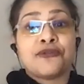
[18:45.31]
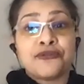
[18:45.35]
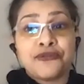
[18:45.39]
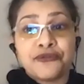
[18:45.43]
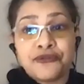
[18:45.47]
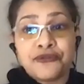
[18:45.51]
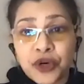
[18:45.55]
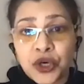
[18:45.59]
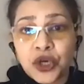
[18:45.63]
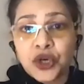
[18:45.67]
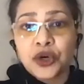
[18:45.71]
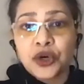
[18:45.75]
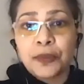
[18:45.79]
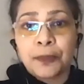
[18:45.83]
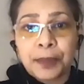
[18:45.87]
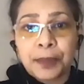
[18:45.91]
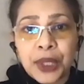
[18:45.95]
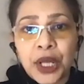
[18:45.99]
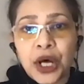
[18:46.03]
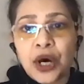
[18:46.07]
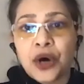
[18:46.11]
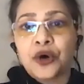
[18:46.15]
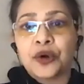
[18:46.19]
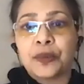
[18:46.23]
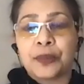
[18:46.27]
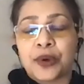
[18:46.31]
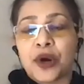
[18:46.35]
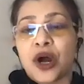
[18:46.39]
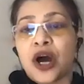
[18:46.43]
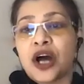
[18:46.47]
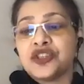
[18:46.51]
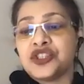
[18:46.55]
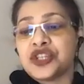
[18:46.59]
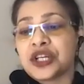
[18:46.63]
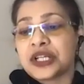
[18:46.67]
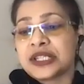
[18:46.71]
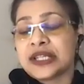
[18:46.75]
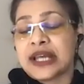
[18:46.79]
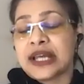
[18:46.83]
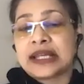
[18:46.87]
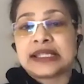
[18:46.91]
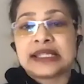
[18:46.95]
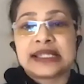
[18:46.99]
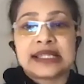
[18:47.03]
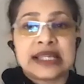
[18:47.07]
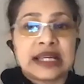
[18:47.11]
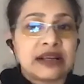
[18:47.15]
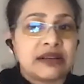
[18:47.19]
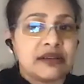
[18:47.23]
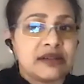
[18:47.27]
full blown projects, like
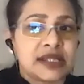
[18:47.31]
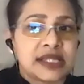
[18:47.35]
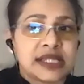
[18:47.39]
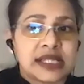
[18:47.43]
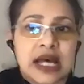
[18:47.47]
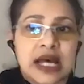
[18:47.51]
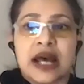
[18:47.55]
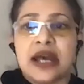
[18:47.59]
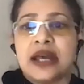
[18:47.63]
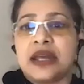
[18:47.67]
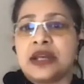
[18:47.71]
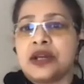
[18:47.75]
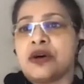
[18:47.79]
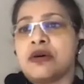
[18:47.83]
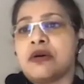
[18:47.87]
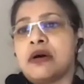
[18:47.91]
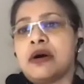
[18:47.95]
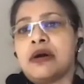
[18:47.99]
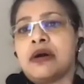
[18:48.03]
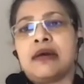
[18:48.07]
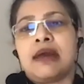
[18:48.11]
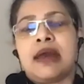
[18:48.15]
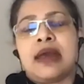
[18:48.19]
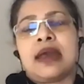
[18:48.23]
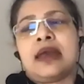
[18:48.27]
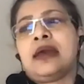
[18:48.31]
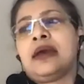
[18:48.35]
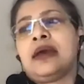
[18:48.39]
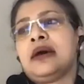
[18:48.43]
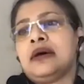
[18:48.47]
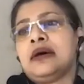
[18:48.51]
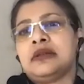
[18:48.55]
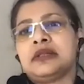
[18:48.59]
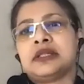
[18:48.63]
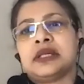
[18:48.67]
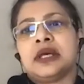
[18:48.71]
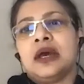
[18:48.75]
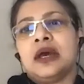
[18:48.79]
single sign on and